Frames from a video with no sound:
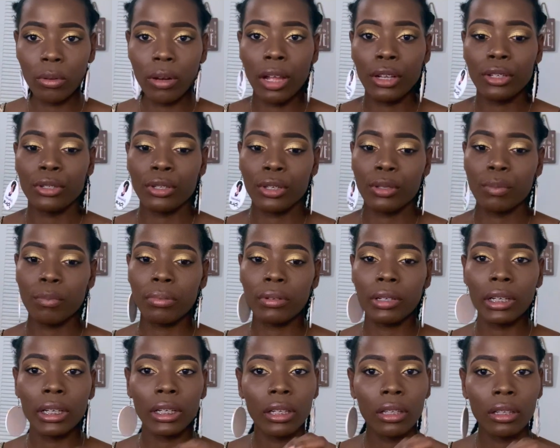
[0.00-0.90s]
I just put
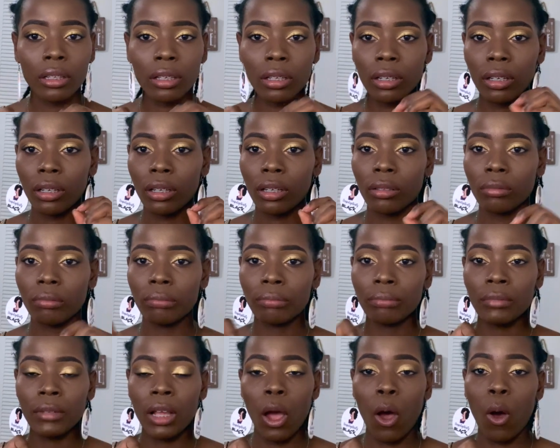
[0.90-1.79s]
it in the,
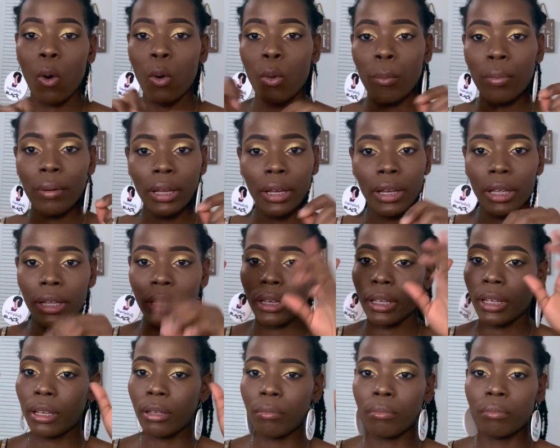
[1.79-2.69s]
open it
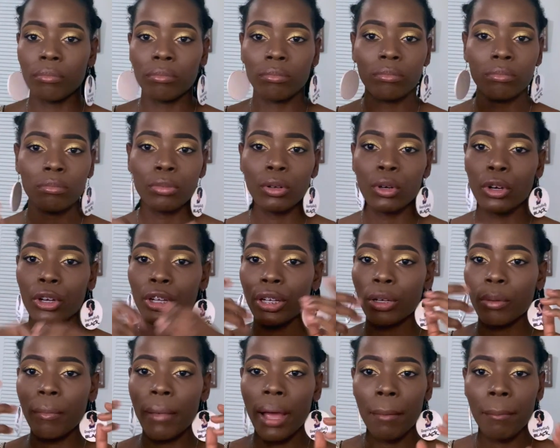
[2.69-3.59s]
and pour it
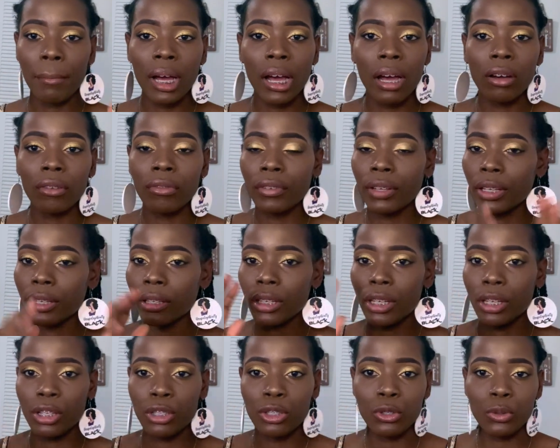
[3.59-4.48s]
in my mouth and
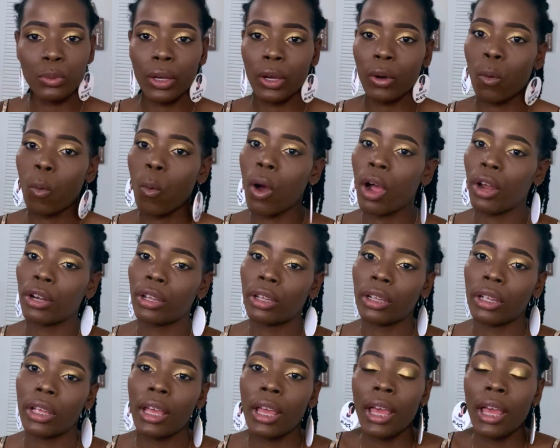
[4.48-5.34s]
then drink water.